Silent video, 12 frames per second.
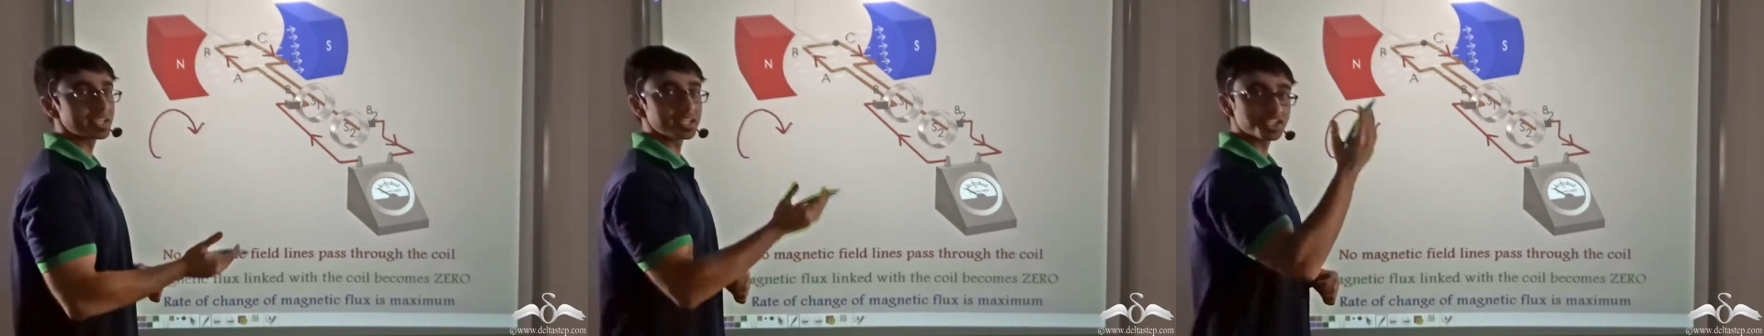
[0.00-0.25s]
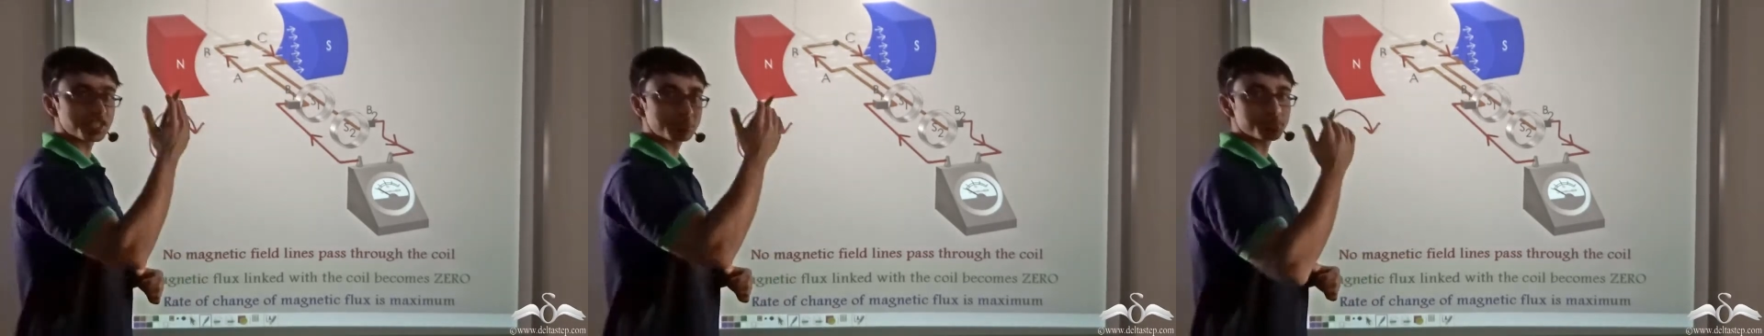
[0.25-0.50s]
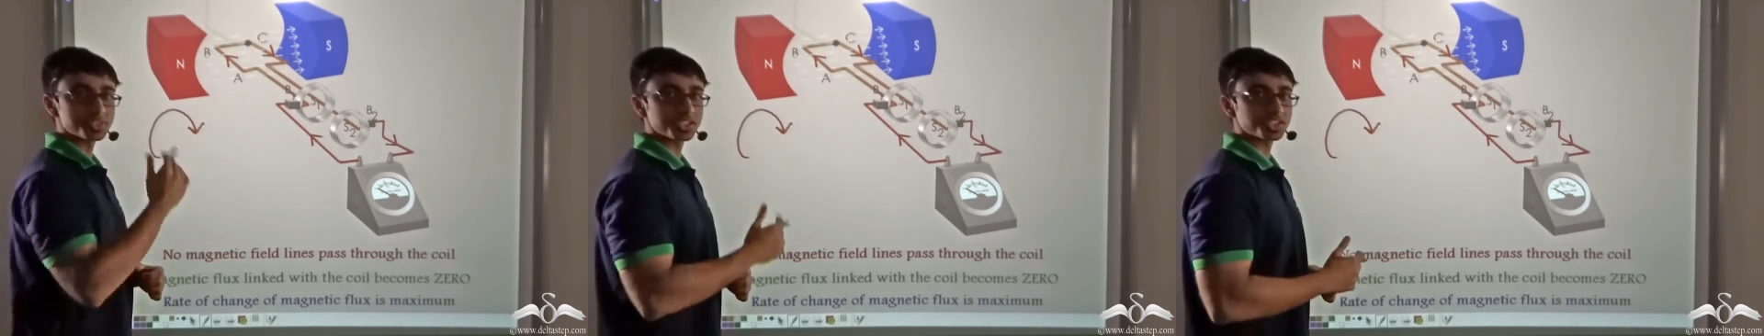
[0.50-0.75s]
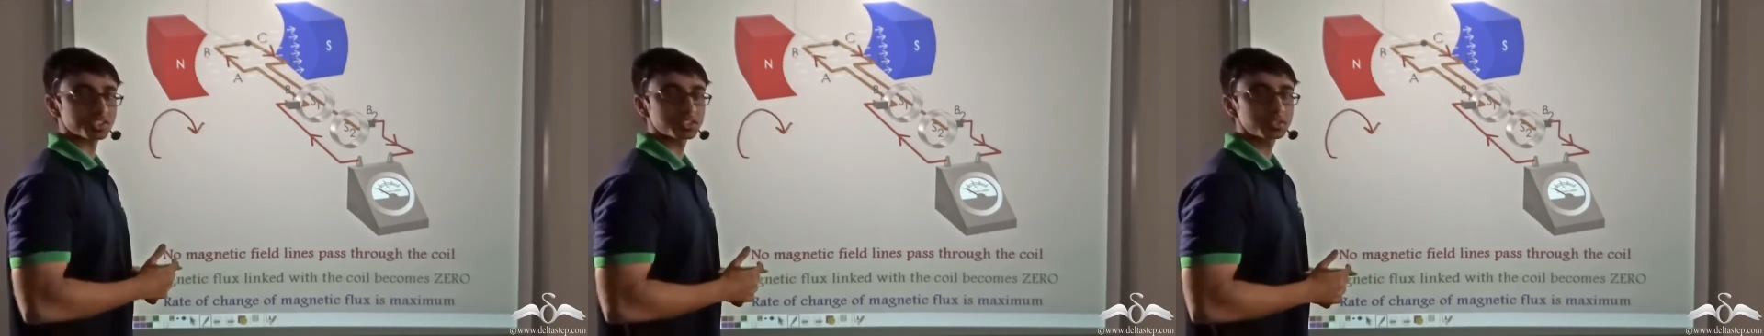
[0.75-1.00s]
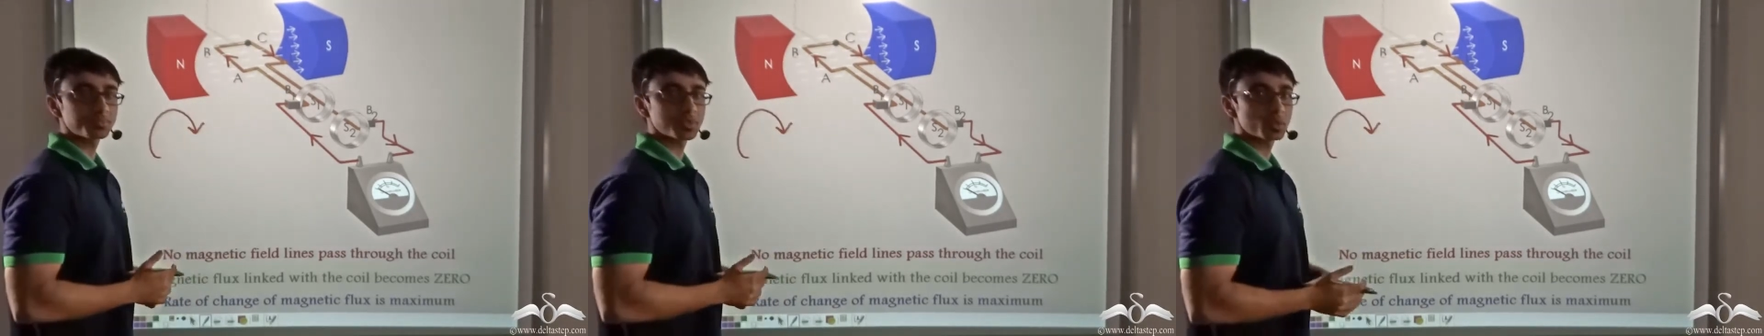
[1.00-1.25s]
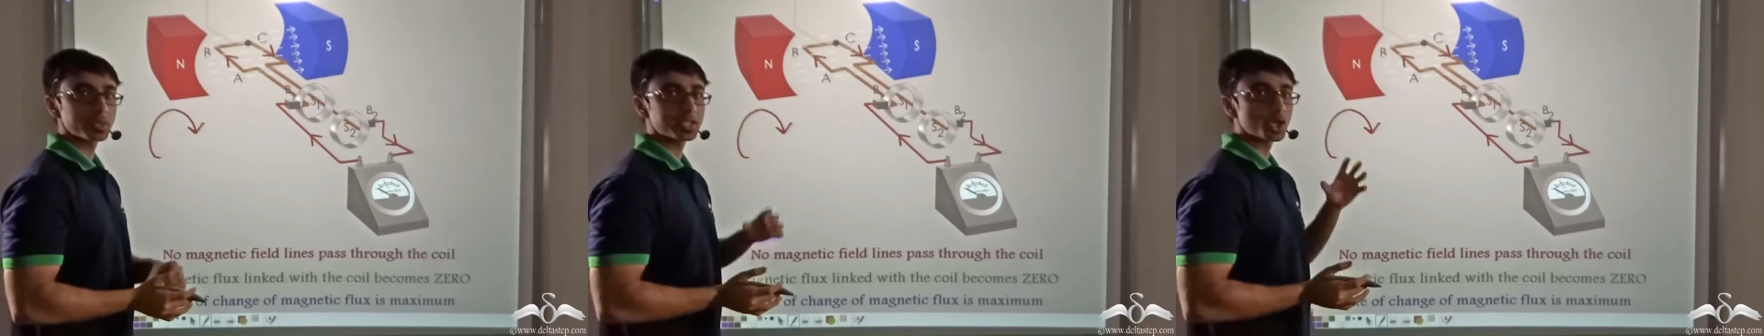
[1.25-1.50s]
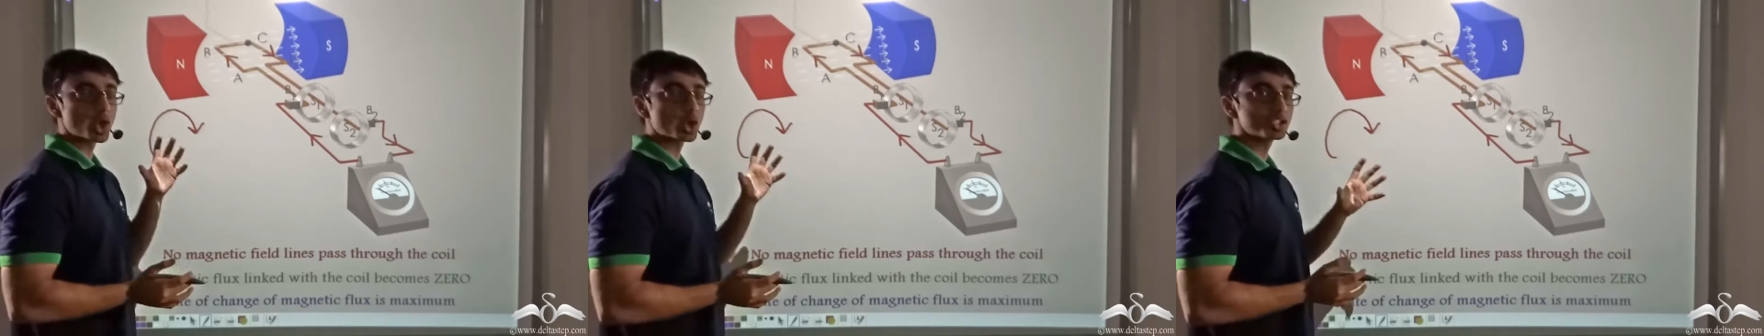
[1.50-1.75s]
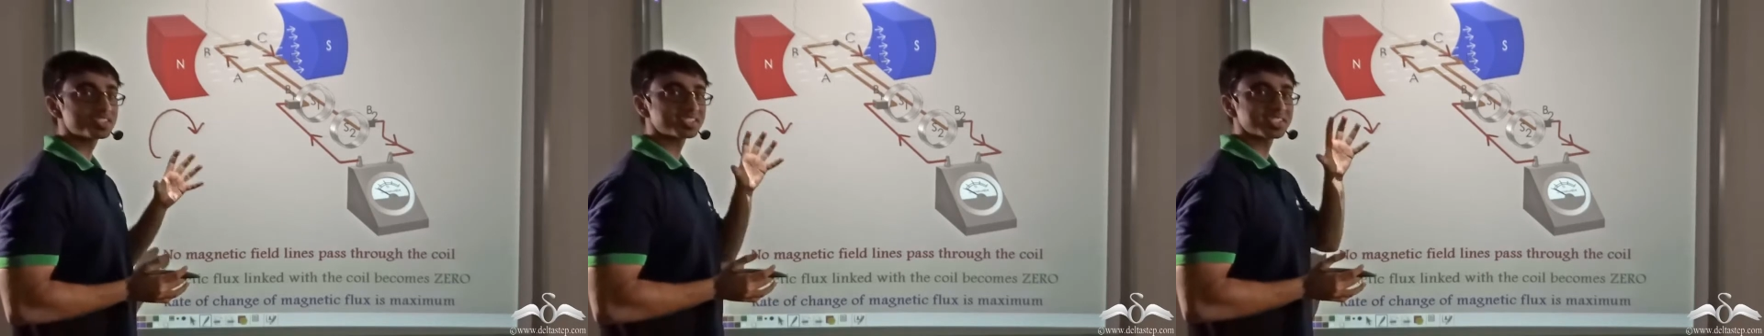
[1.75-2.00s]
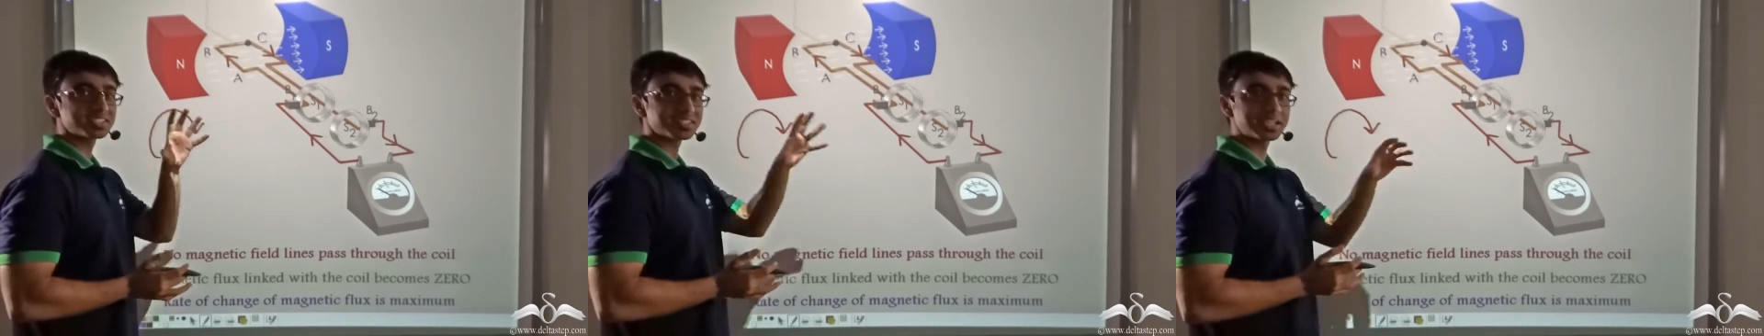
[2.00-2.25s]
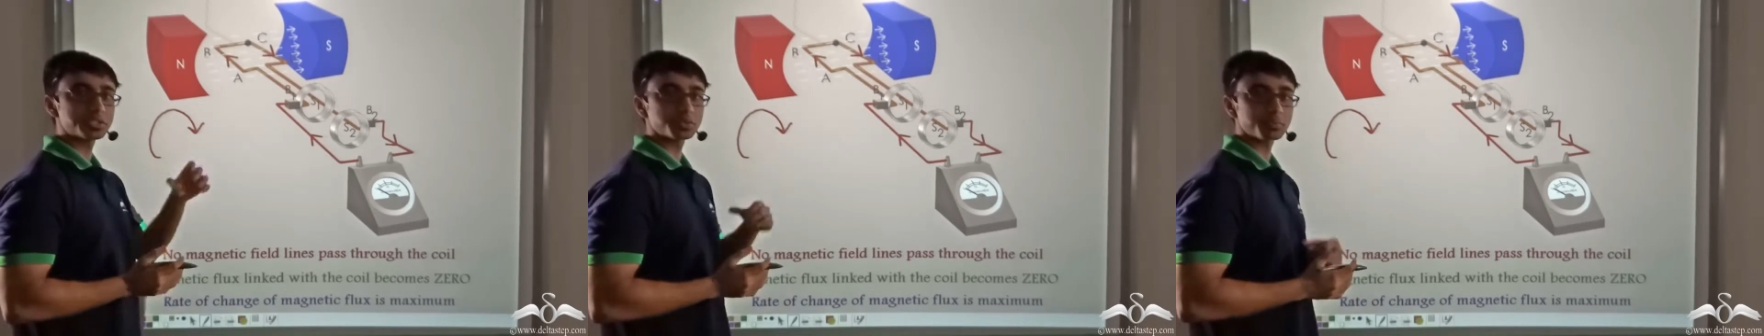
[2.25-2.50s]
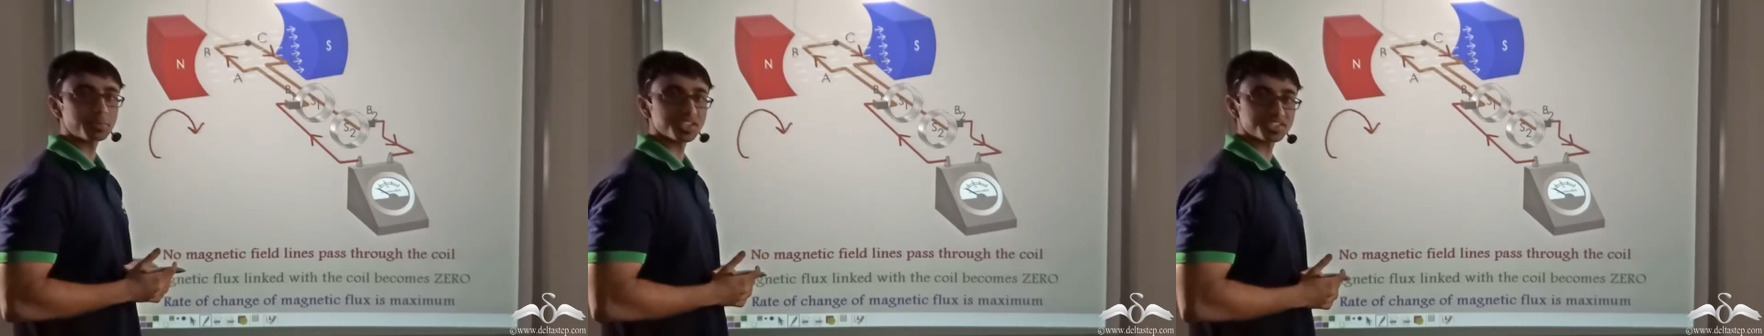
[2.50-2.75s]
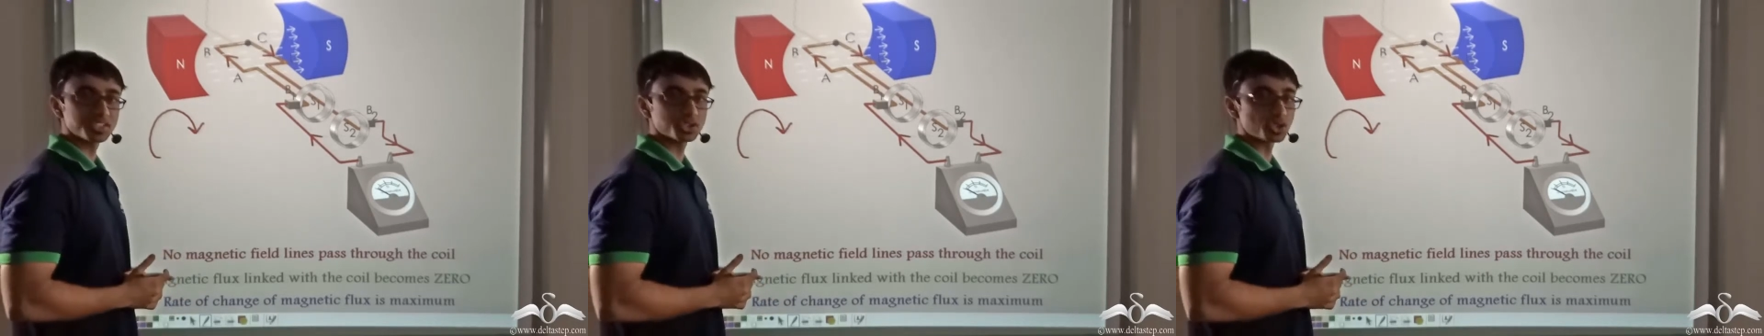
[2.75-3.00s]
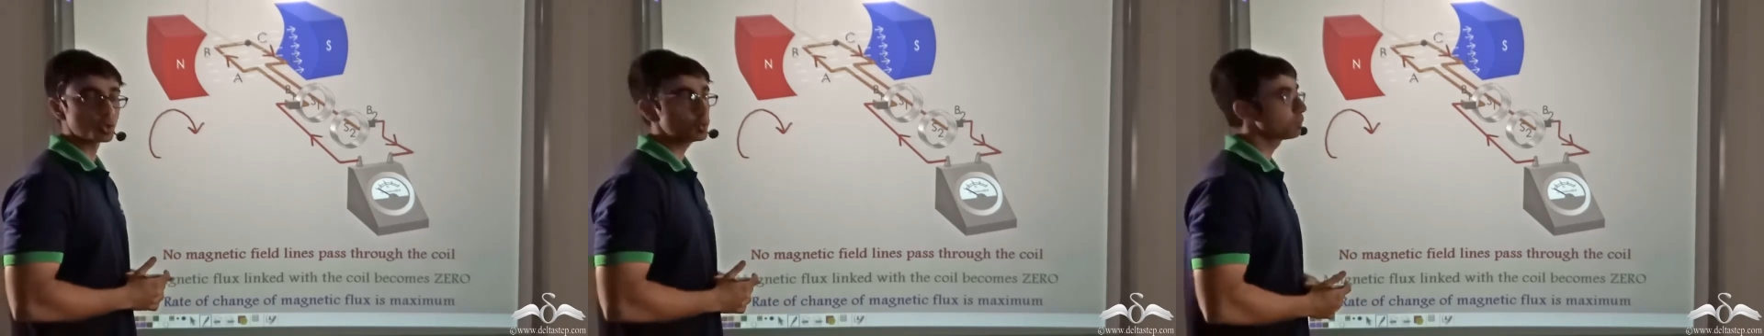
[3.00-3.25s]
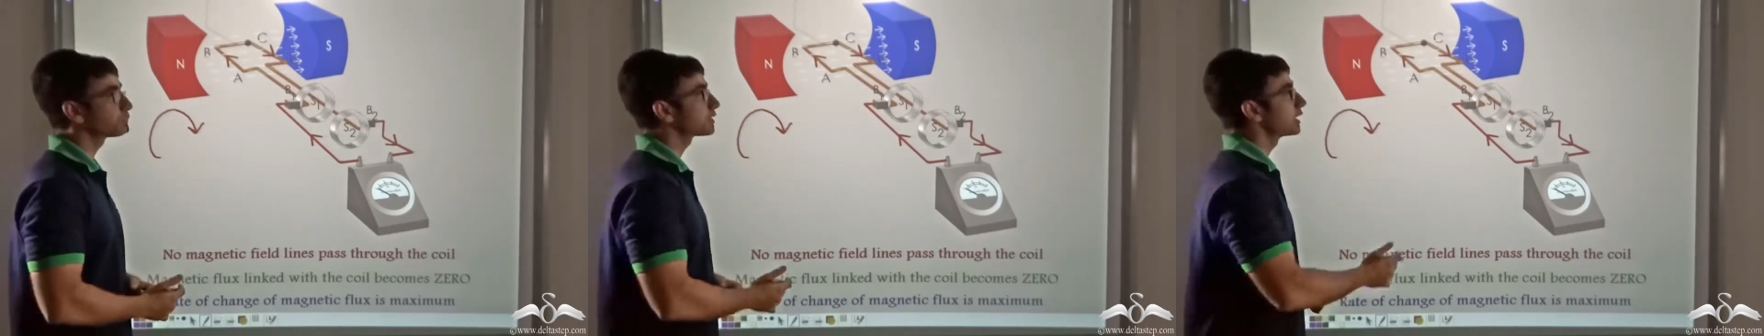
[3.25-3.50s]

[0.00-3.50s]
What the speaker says: the initial position where all 6 lines were passing through,